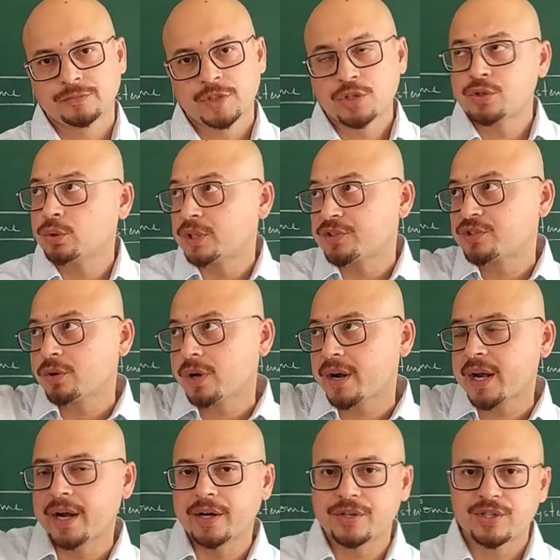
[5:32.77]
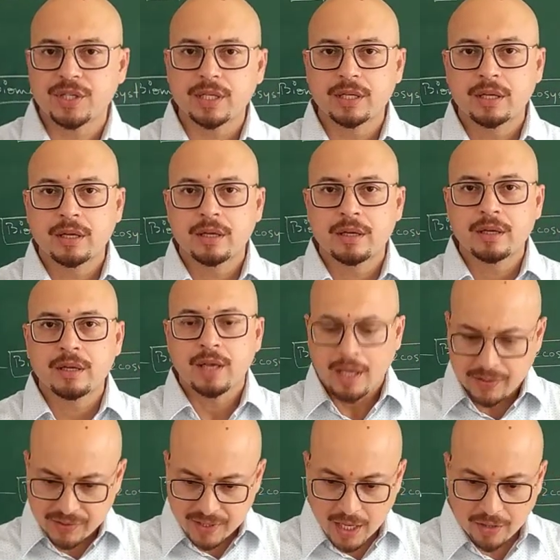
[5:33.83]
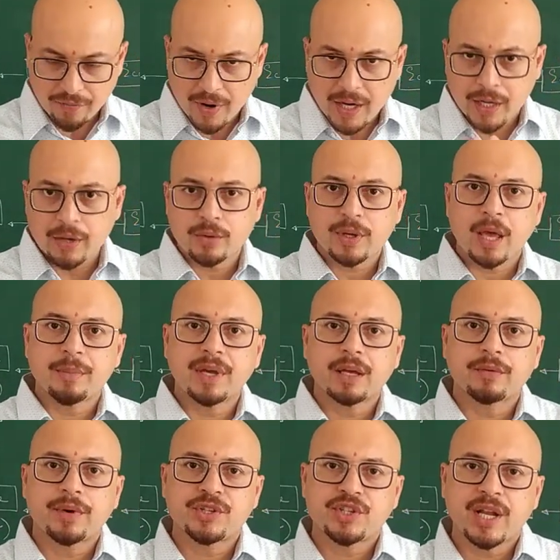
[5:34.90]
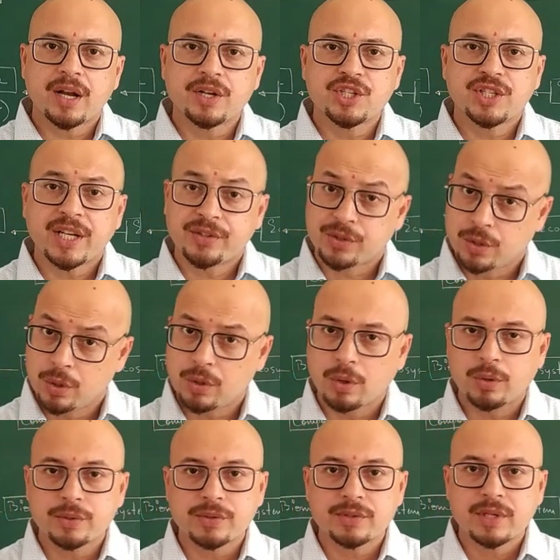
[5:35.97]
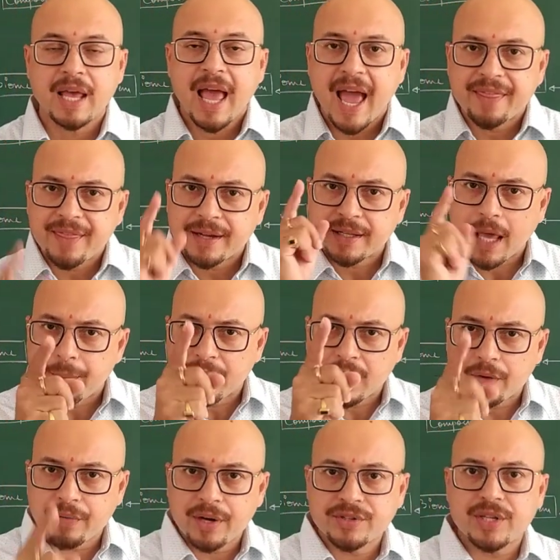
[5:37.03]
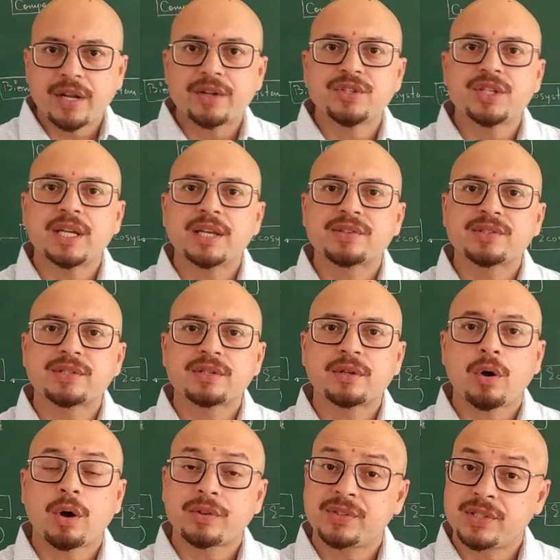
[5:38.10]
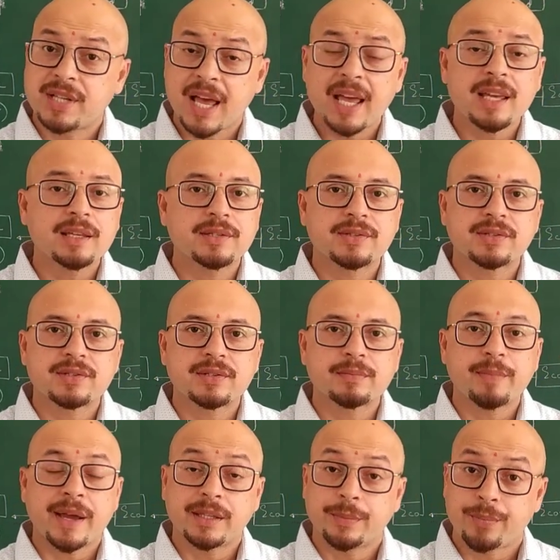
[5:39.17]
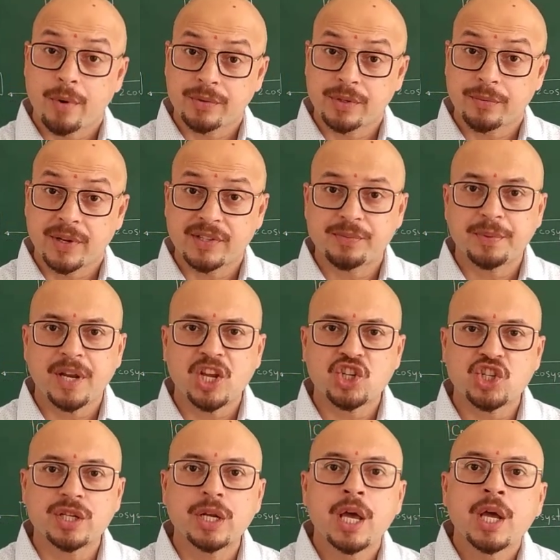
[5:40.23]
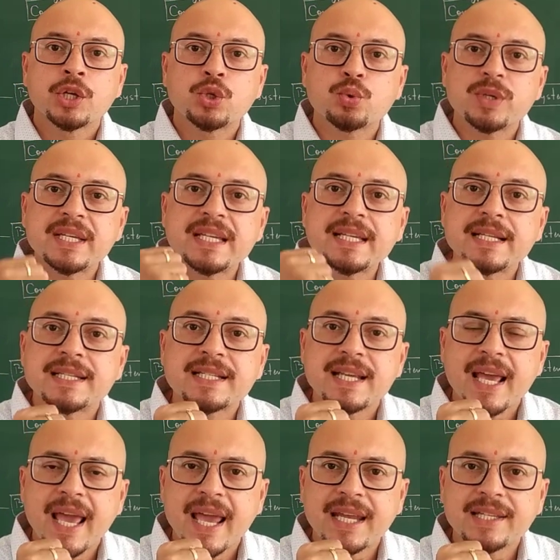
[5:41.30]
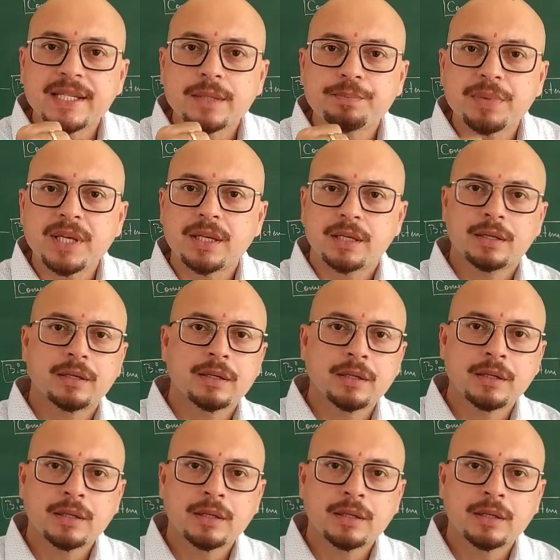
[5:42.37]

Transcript: So the solar energy is converted into chemical-rich energy, that is glucose, and that chemical-rich energy is oxidized by the process of respiration to yield ATP,